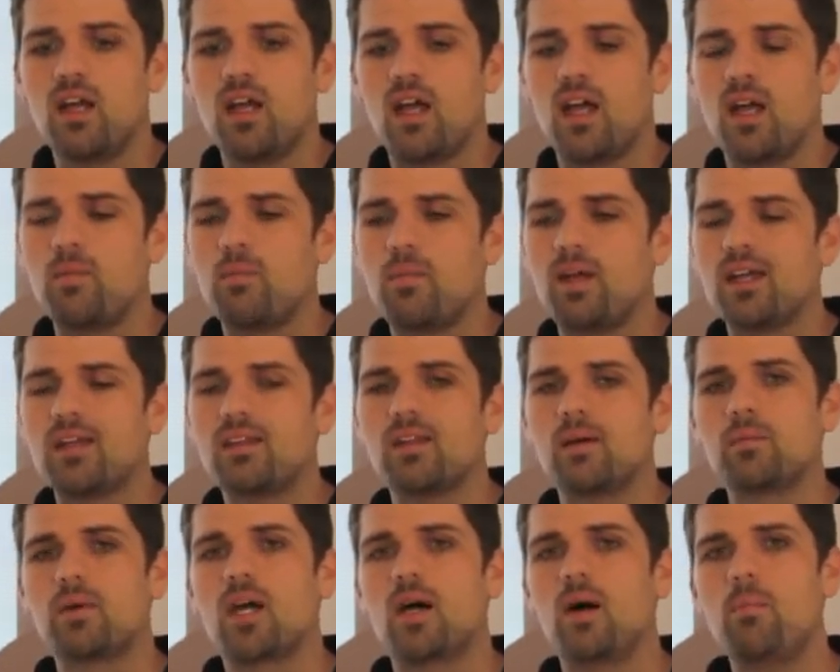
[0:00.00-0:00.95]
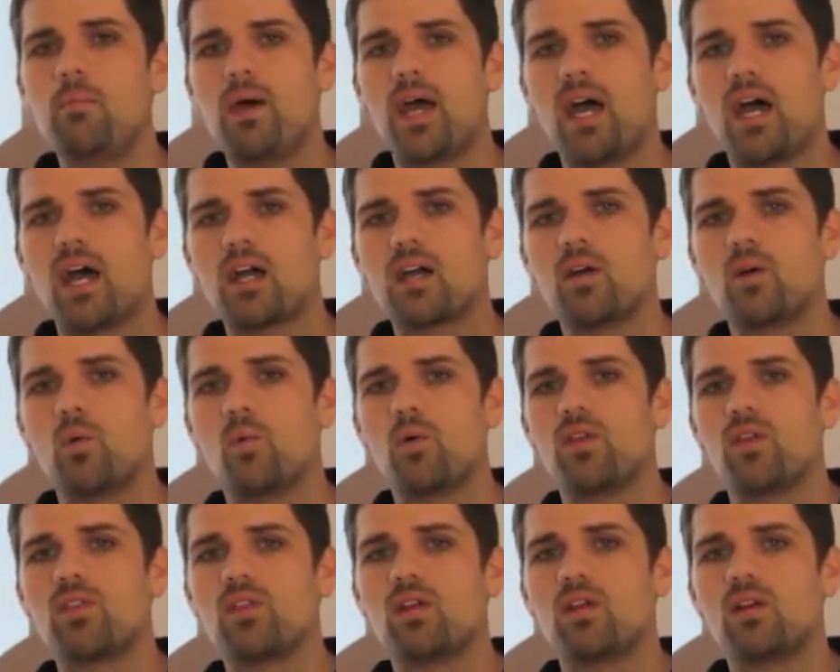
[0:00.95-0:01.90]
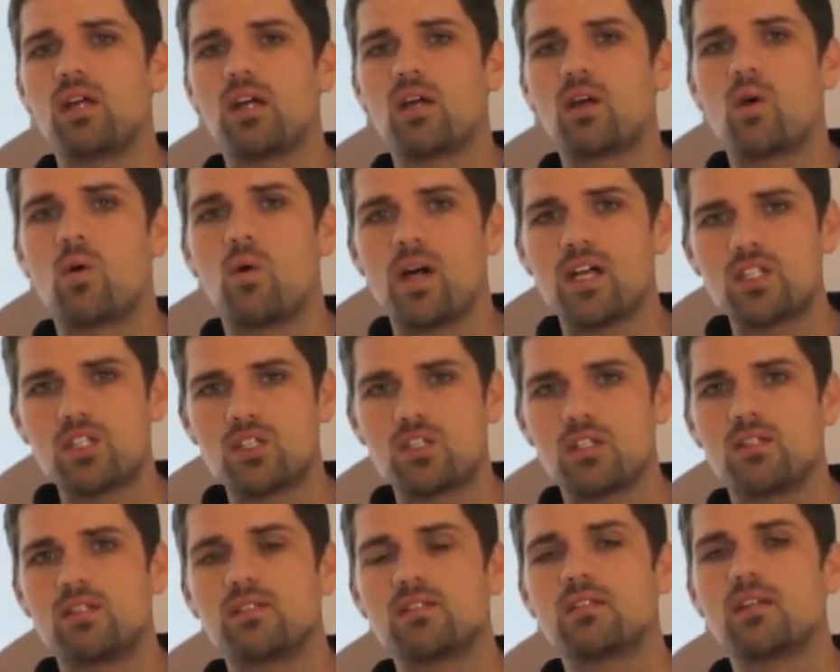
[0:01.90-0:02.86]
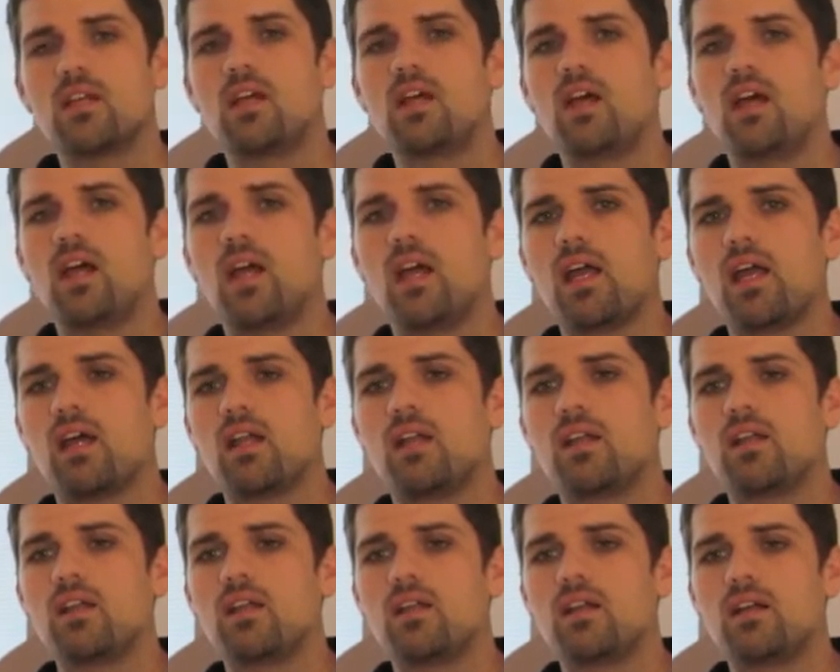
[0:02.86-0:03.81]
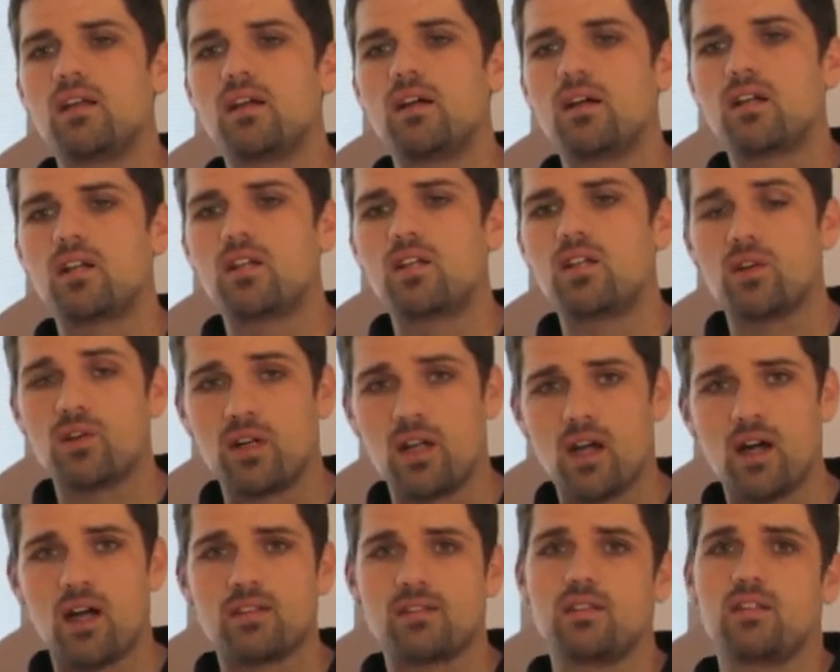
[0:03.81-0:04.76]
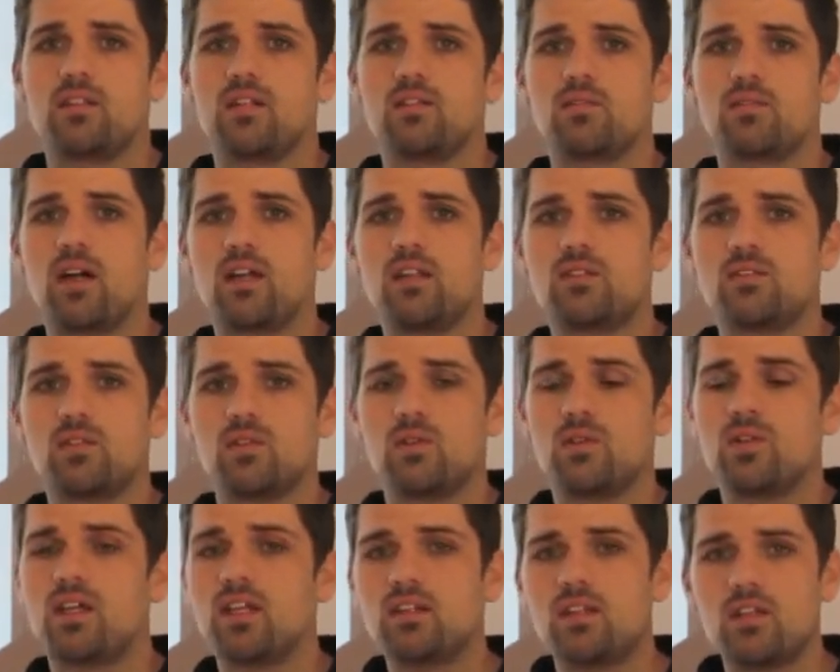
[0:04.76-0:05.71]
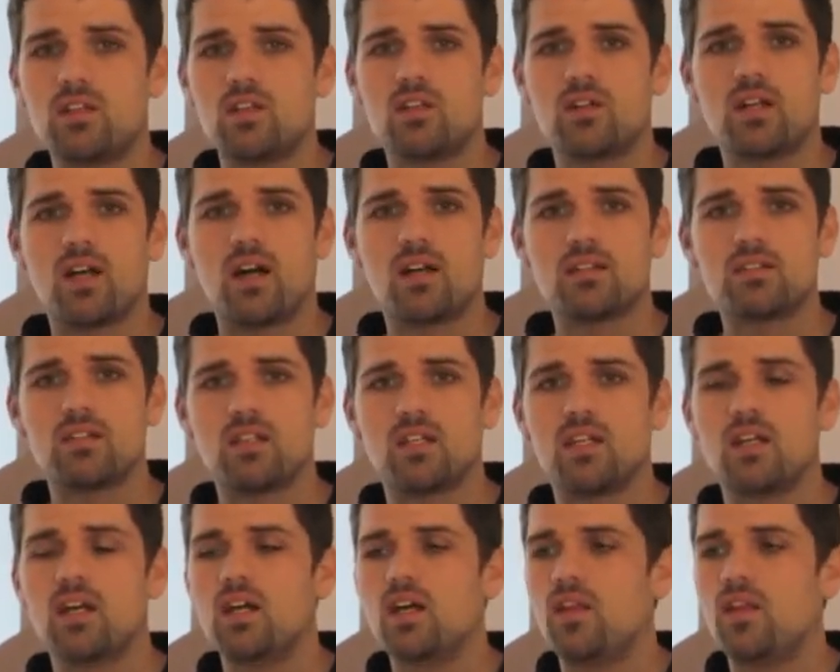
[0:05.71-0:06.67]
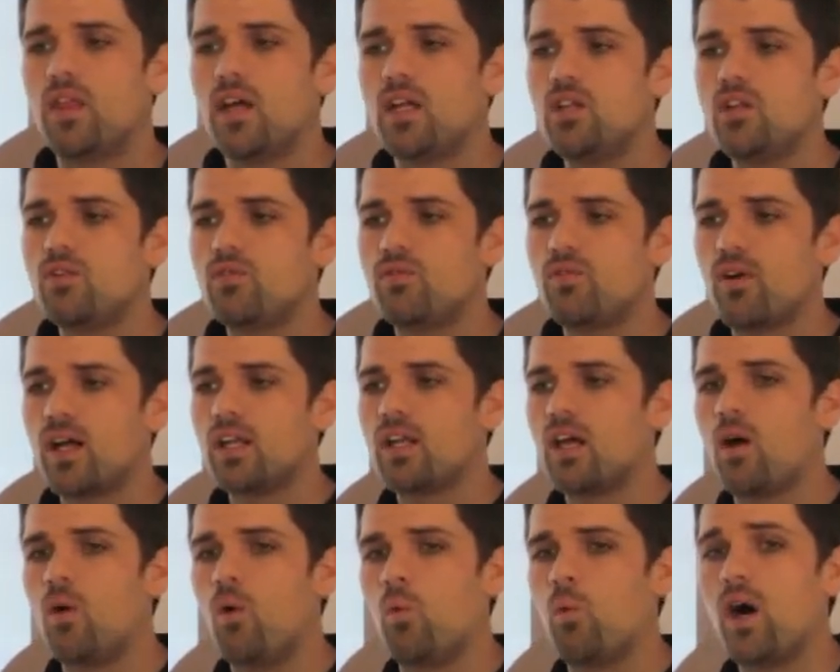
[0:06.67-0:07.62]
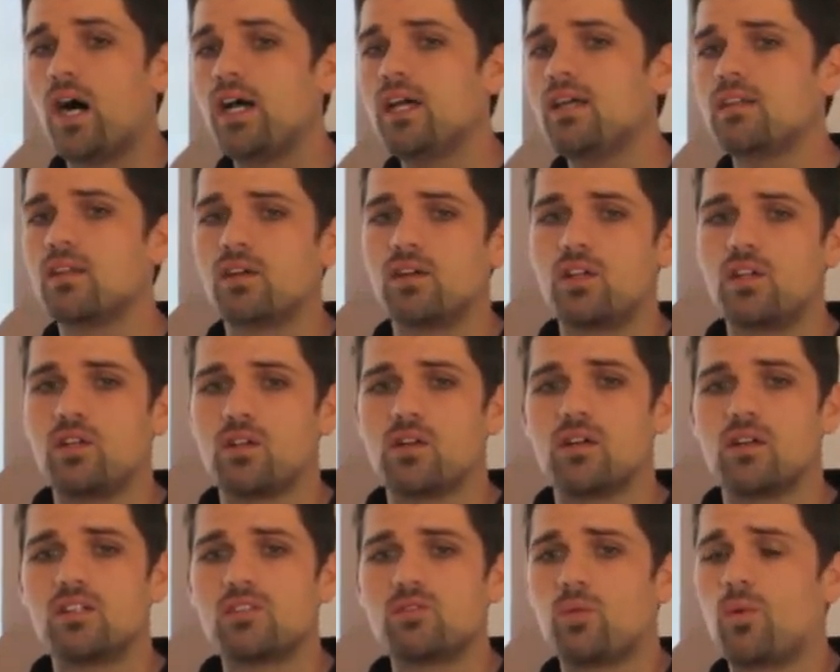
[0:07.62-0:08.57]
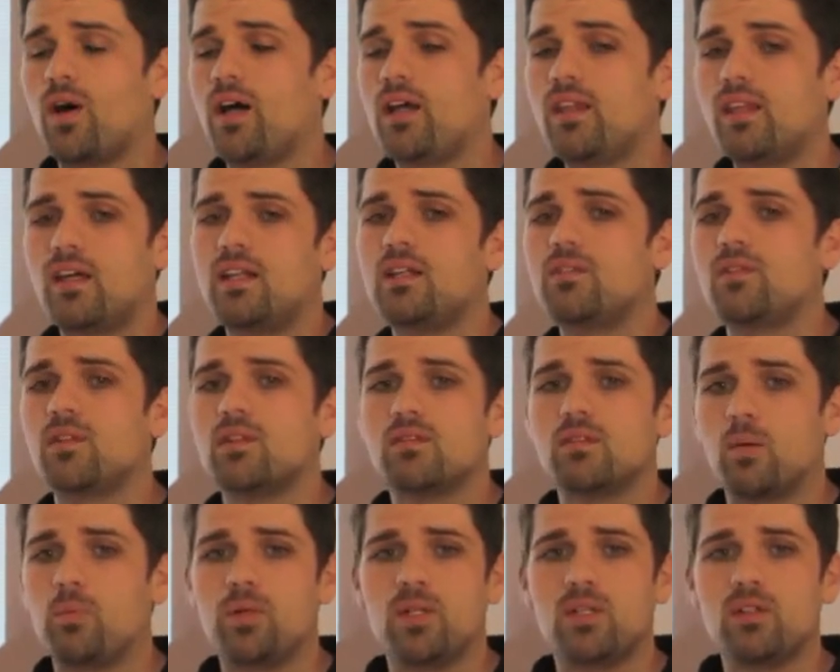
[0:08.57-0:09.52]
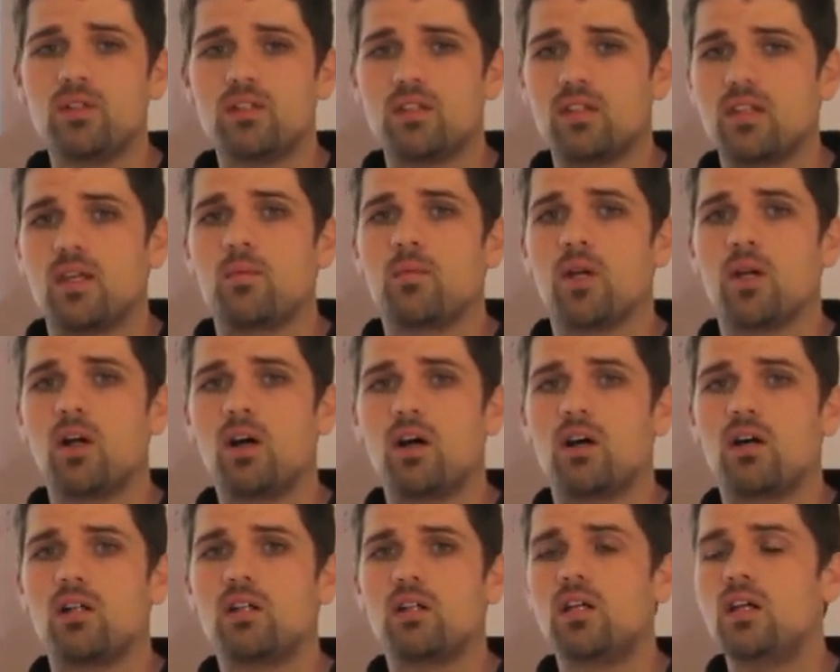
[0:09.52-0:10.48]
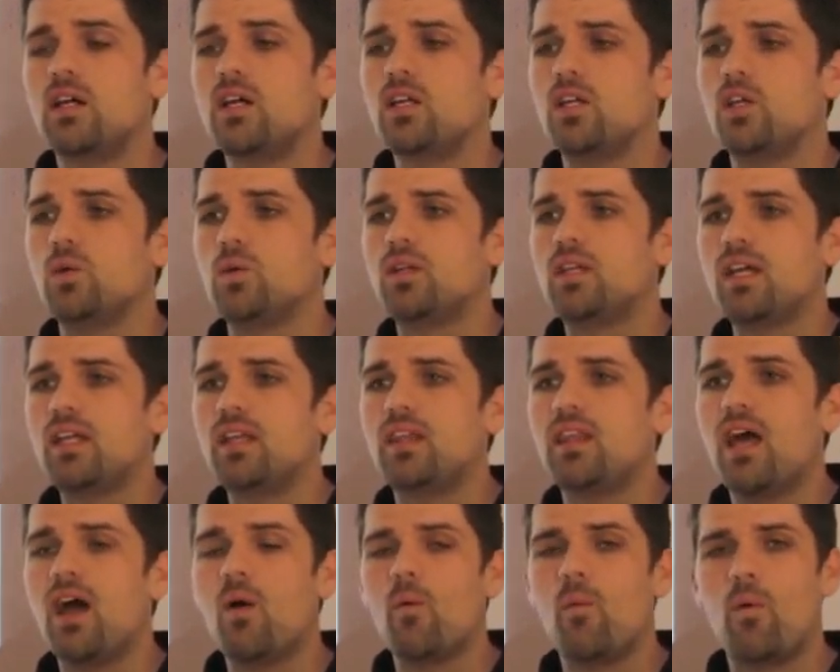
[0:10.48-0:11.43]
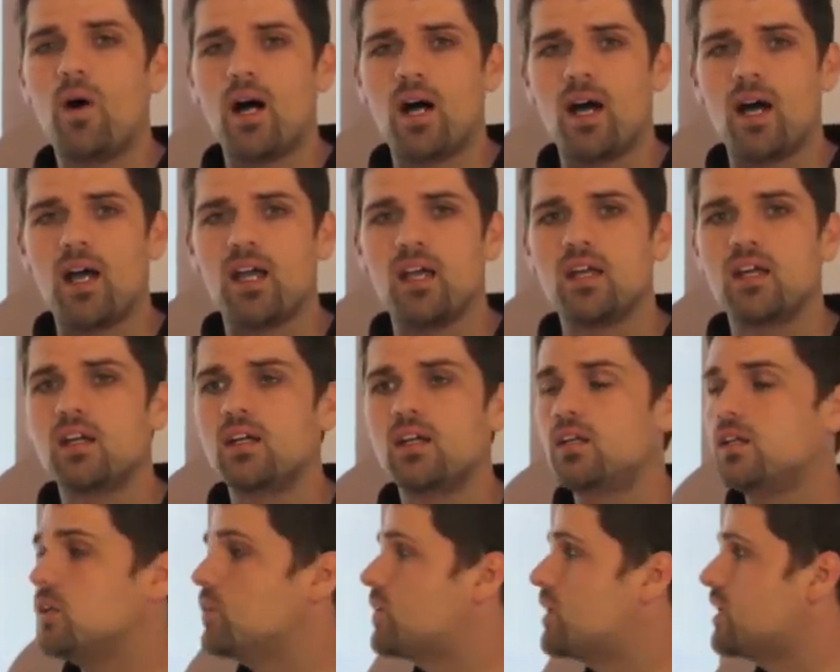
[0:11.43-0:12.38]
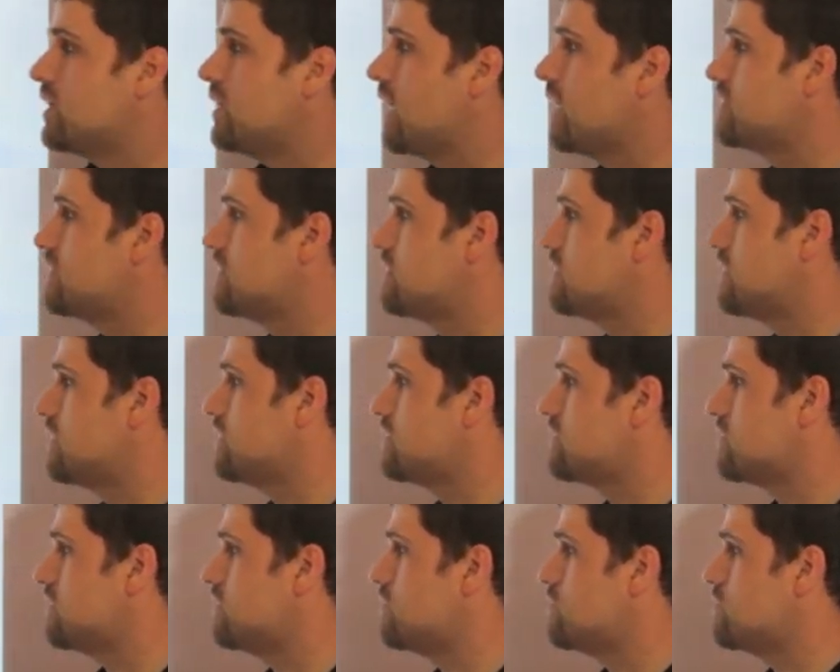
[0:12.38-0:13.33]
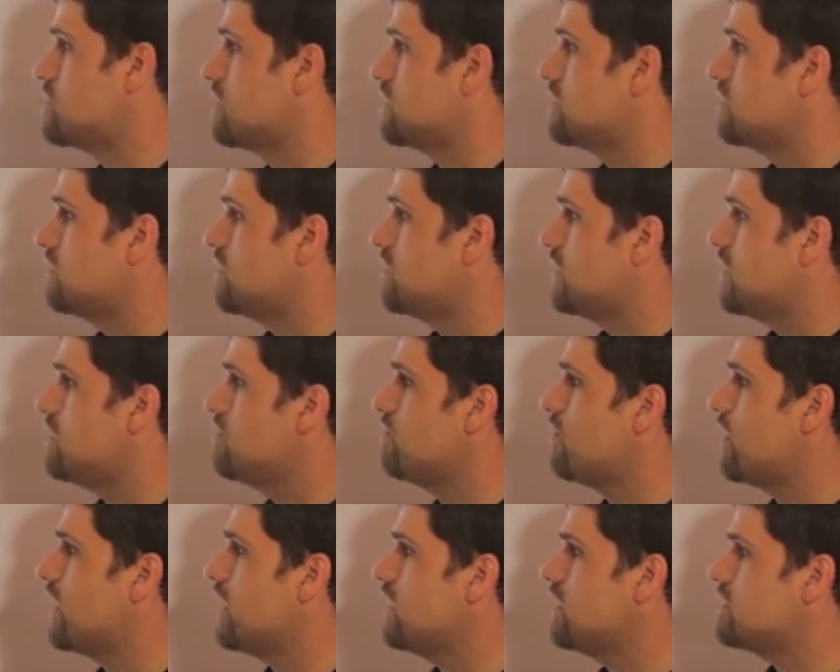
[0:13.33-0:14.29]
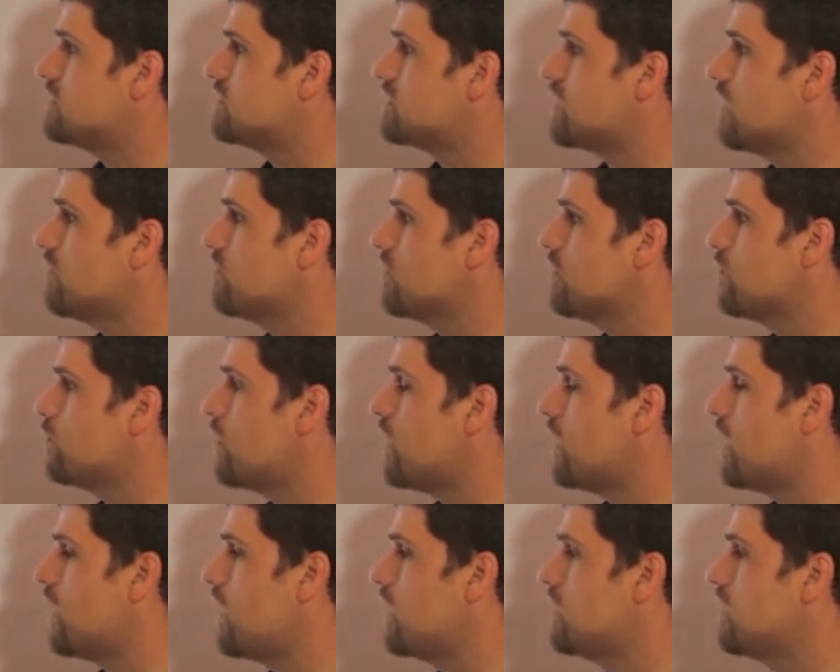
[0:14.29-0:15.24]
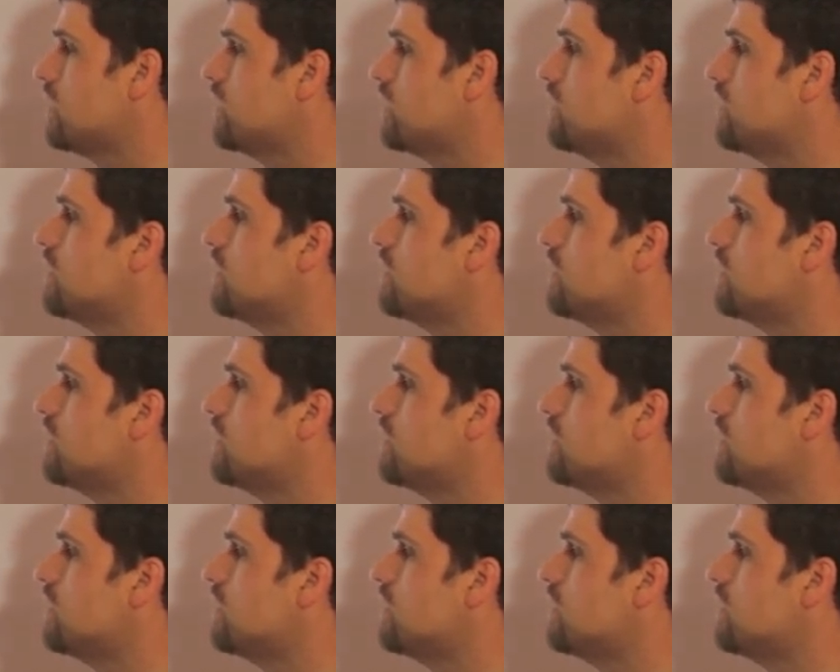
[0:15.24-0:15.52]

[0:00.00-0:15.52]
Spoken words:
and make them come back with questions and curiosity, right? So you get the curiosity, then you find out why they're curious, why that even appealed to them at all. You get that why, you connect it to the solution. Invite, discover the why.